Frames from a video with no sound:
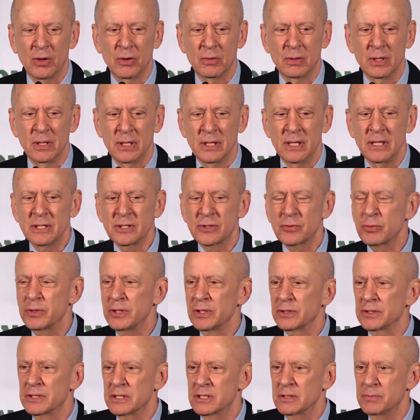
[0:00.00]
know,
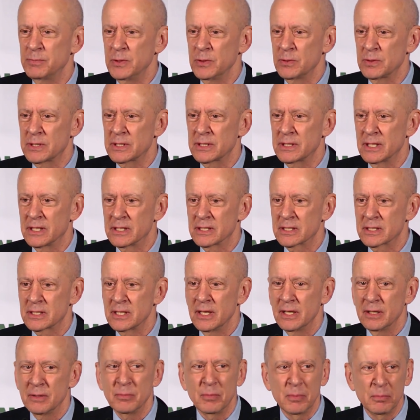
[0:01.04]
Israel disputes this.
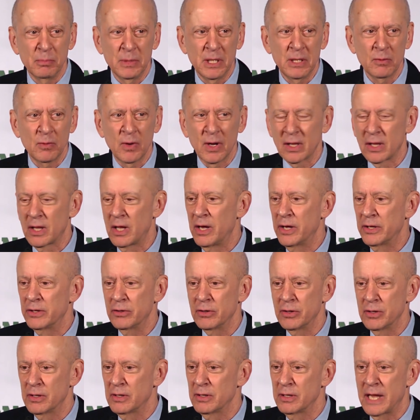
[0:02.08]
Meanwhile,
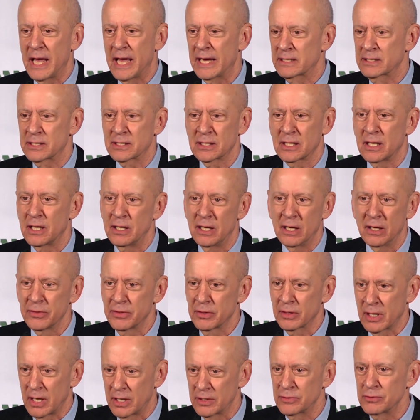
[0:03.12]
100 and X
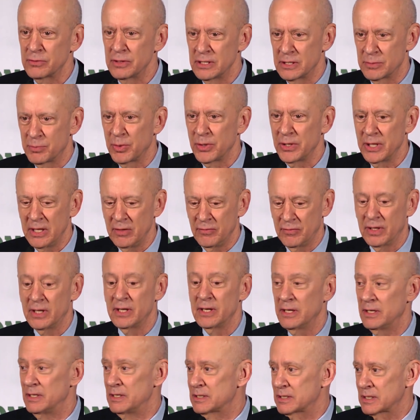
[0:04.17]
other countries believe that
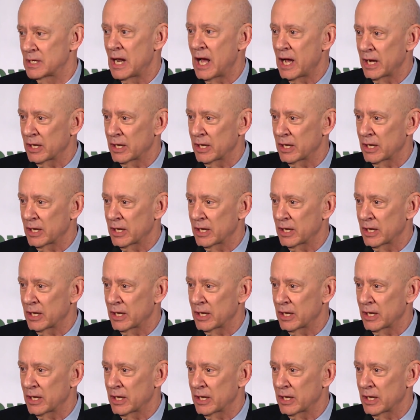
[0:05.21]
it is an